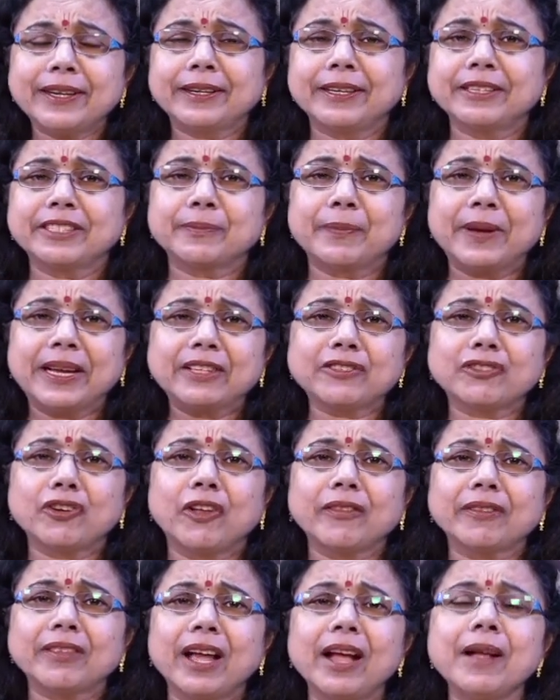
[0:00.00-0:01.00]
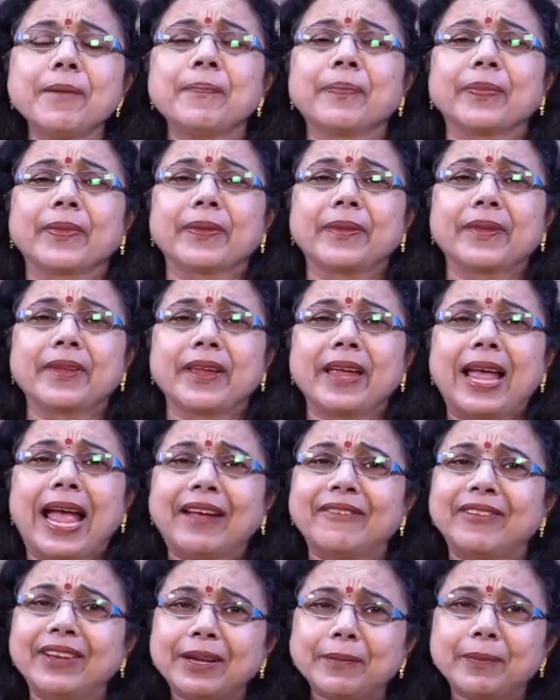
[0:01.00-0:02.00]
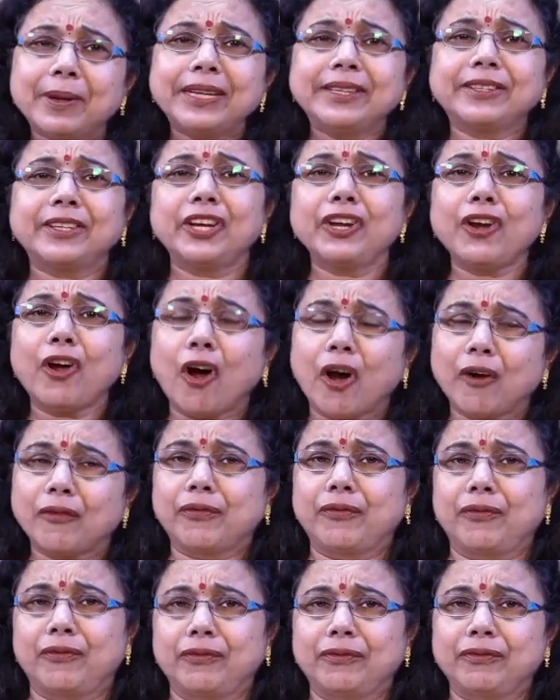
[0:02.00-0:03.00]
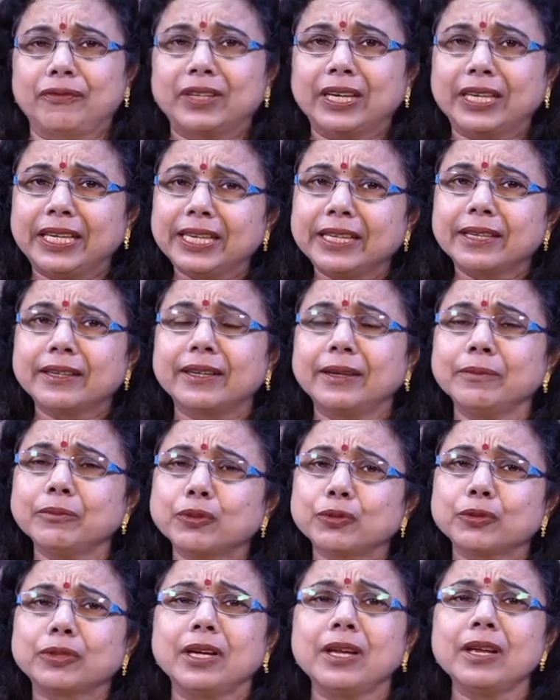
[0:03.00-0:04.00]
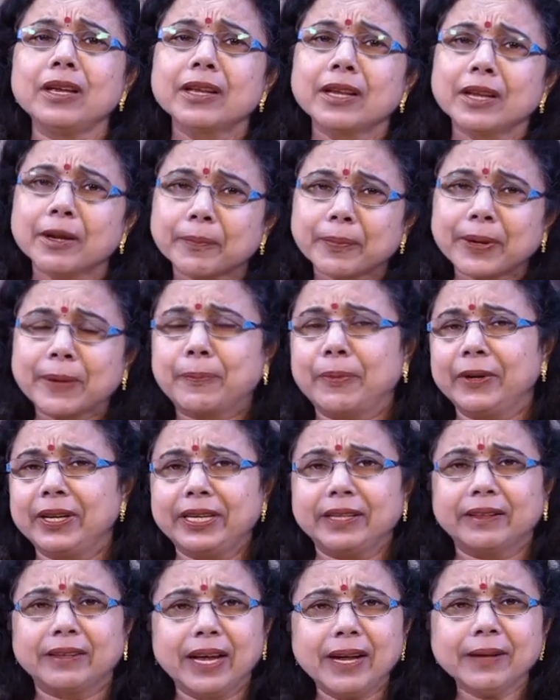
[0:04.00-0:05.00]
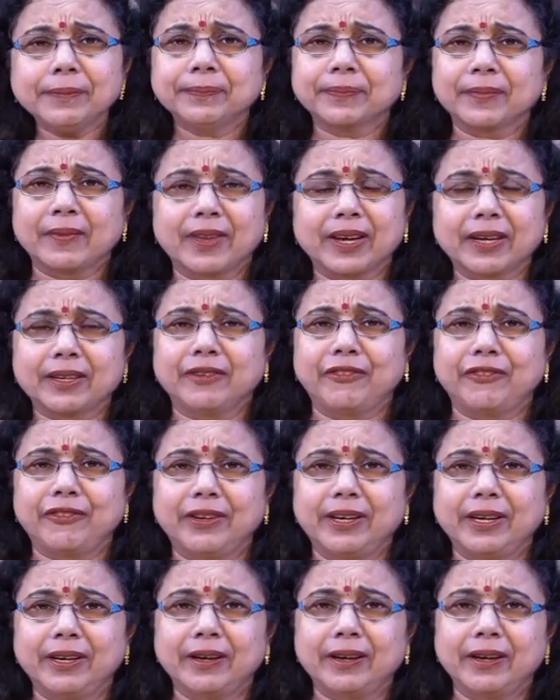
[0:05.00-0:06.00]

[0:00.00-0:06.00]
It is based on the availability of the income to the people in the country.